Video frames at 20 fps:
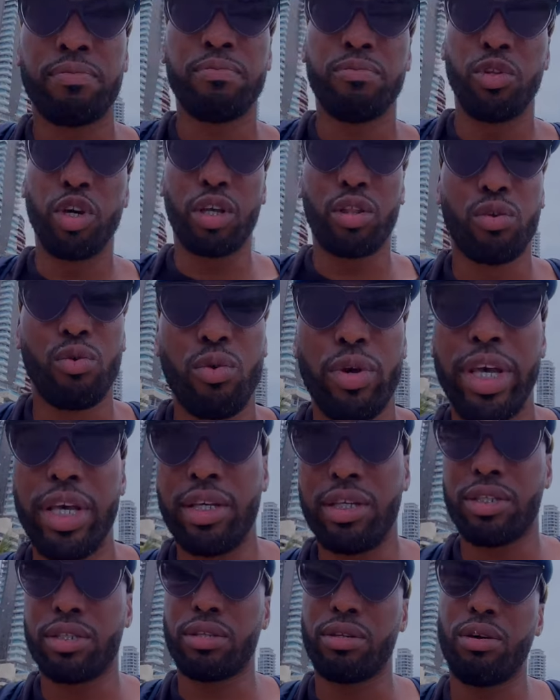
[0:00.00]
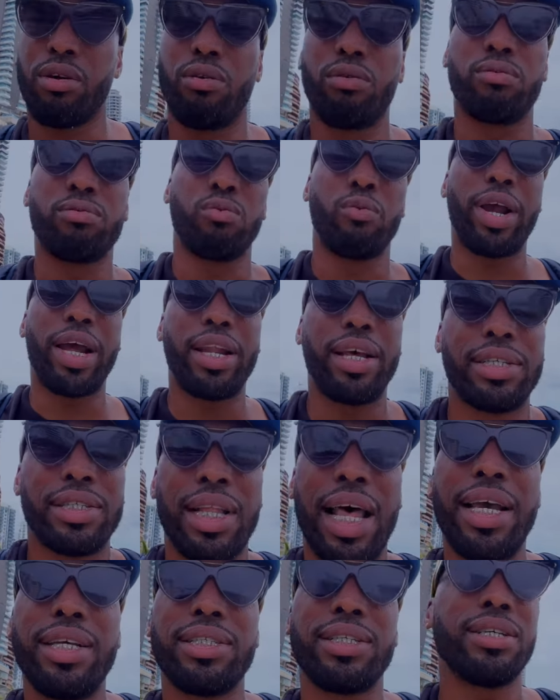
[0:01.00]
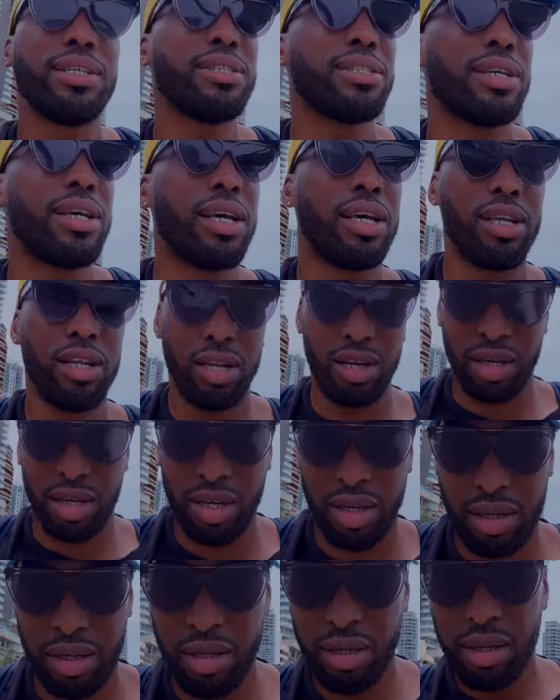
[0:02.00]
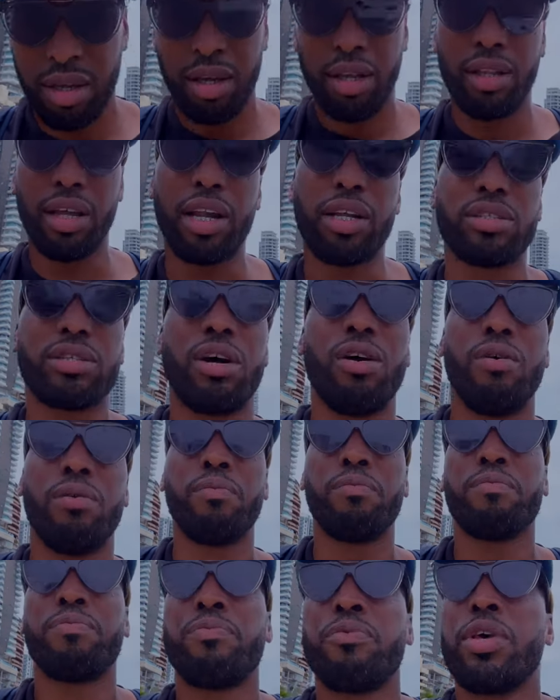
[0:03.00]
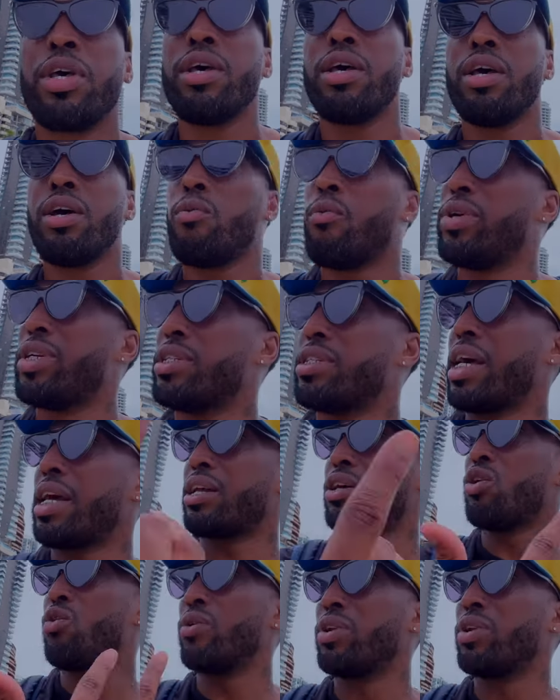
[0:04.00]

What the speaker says: looked through his, you know, ran his license and let us go. We just had to go